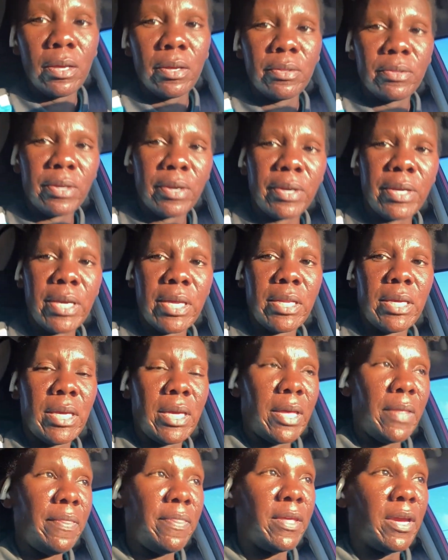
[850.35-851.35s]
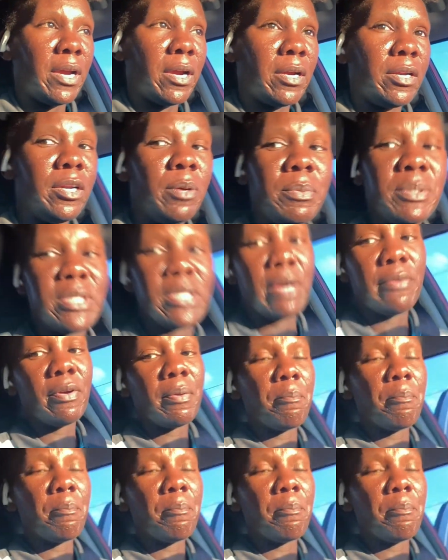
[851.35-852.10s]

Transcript: and they're getting in there. No one's ever